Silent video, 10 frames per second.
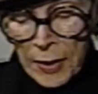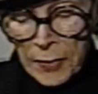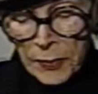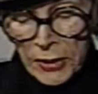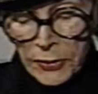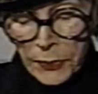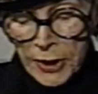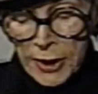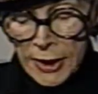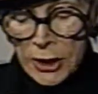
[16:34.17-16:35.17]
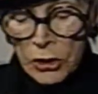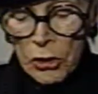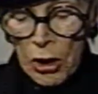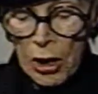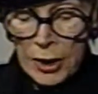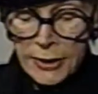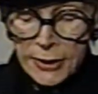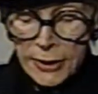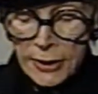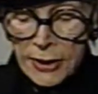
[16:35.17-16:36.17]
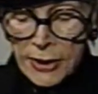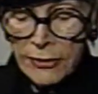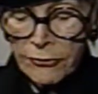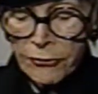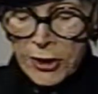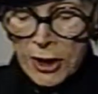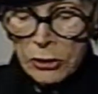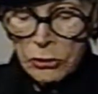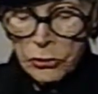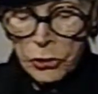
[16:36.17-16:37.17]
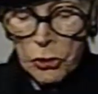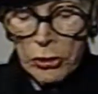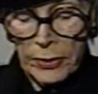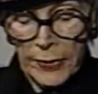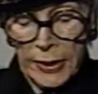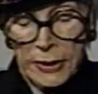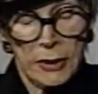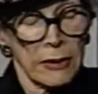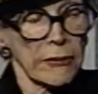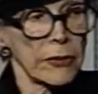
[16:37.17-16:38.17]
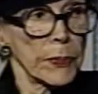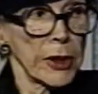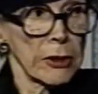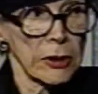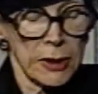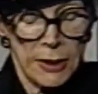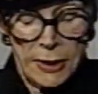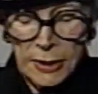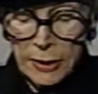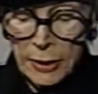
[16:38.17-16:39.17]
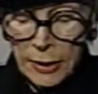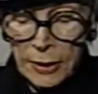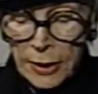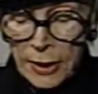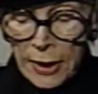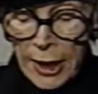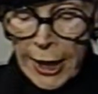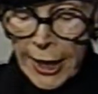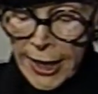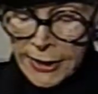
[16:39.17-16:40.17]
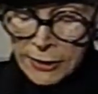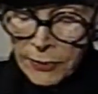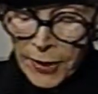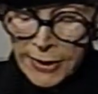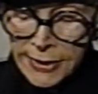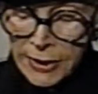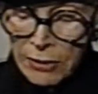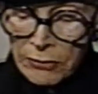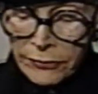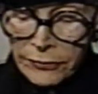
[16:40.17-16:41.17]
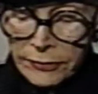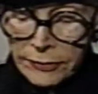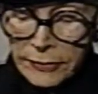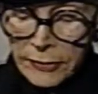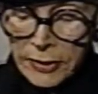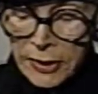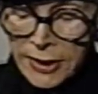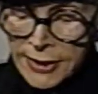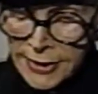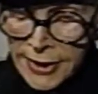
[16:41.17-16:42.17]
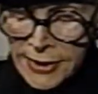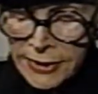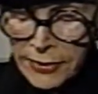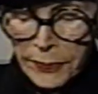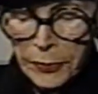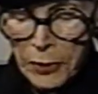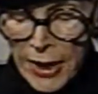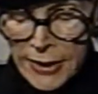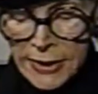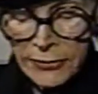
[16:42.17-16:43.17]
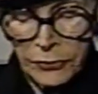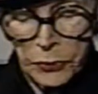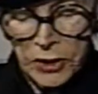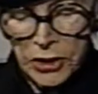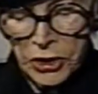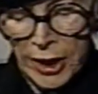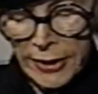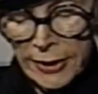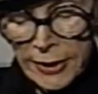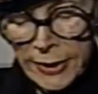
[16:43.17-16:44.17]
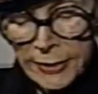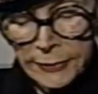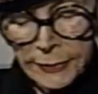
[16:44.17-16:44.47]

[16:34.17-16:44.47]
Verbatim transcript: But the biggest cost is the physical torment of the parents. I asked myself, is this the price of Christianity?